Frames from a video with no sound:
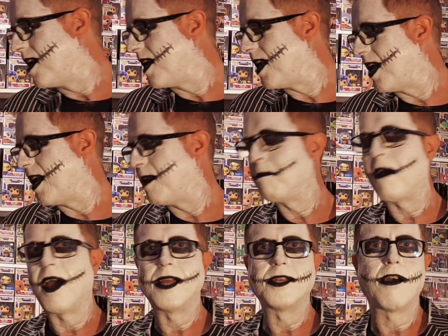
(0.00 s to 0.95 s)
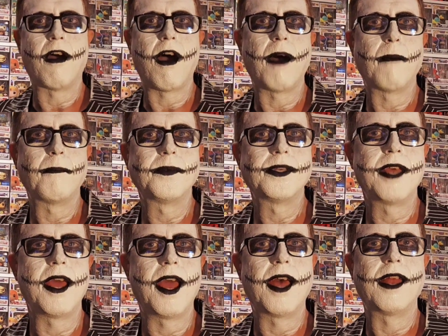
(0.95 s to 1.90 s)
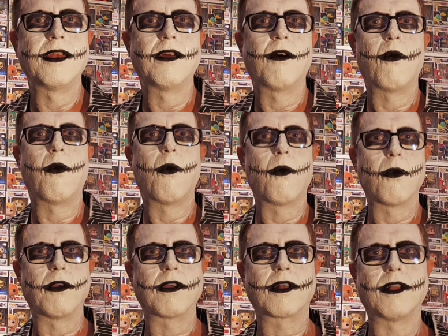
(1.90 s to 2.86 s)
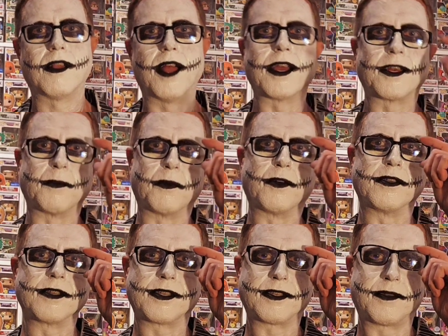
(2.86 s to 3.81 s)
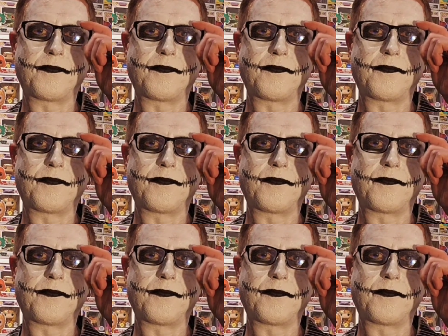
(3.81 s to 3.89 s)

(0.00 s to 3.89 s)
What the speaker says: in my top 10 horror collectibles?